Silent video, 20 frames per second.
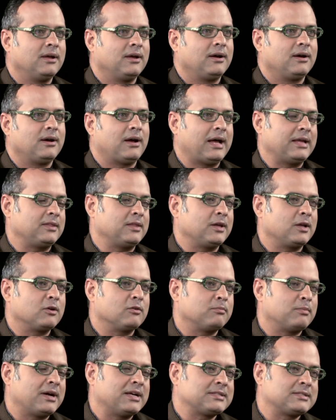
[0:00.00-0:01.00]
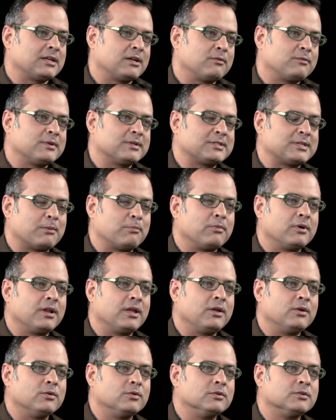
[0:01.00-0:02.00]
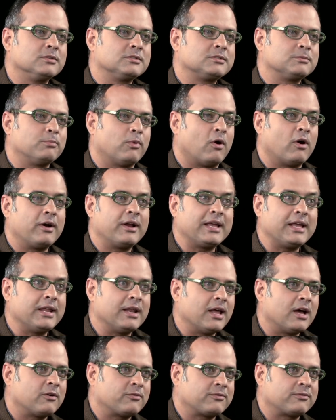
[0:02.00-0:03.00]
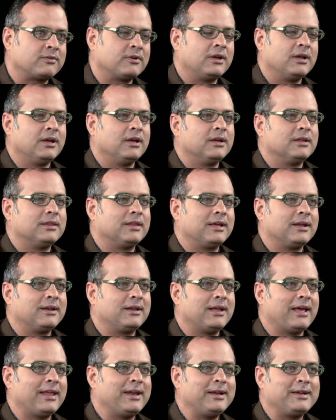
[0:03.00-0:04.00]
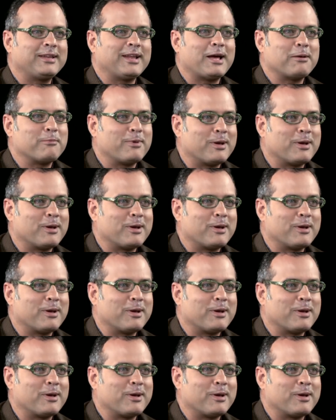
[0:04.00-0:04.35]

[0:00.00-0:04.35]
I think of myself as somebody who's boring enough that anytime